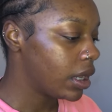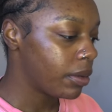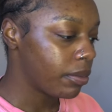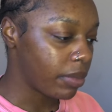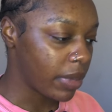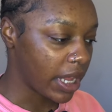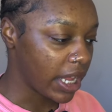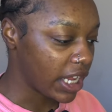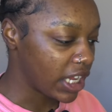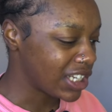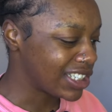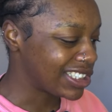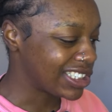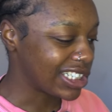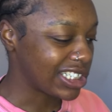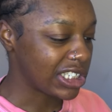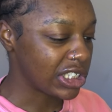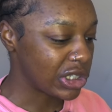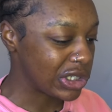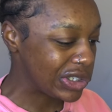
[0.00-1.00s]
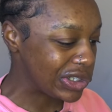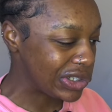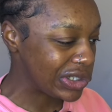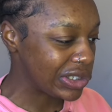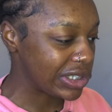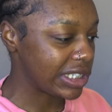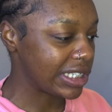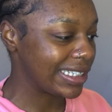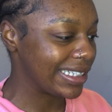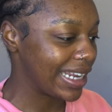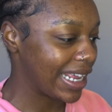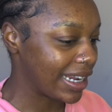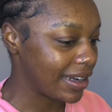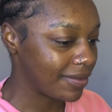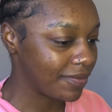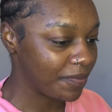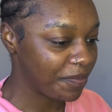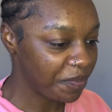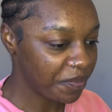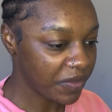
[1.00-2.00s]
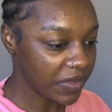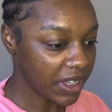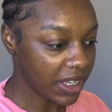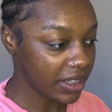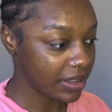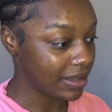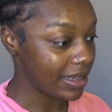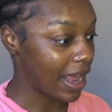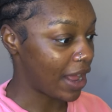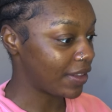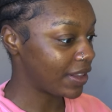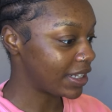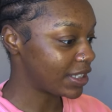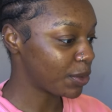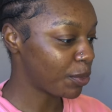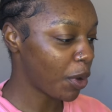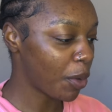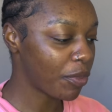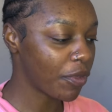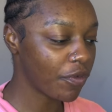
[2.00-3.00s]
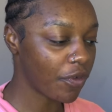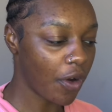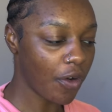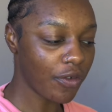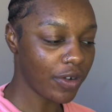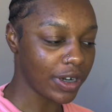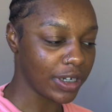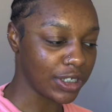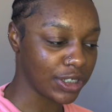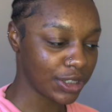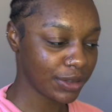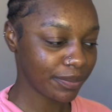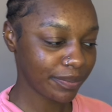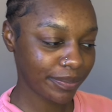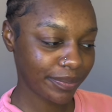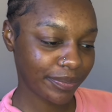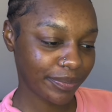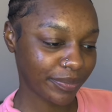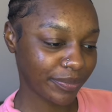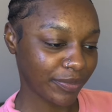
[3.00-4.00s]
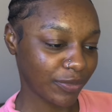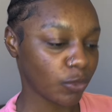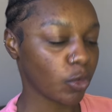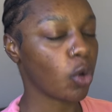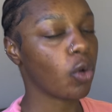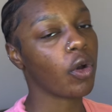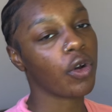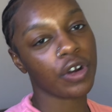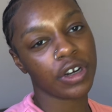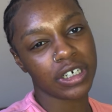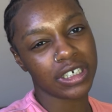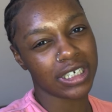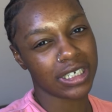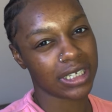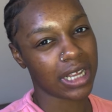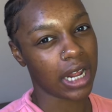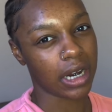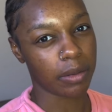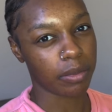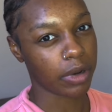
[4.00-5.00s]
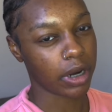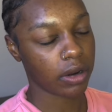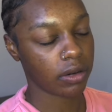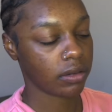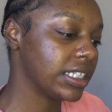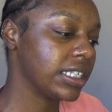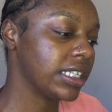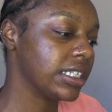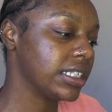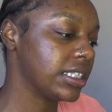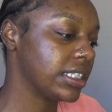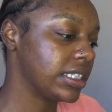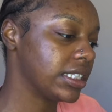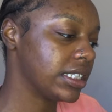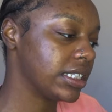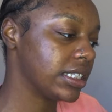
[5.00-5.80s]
beige and nude, and then now there's a pop of orange. Well, orange is kind of brown. This is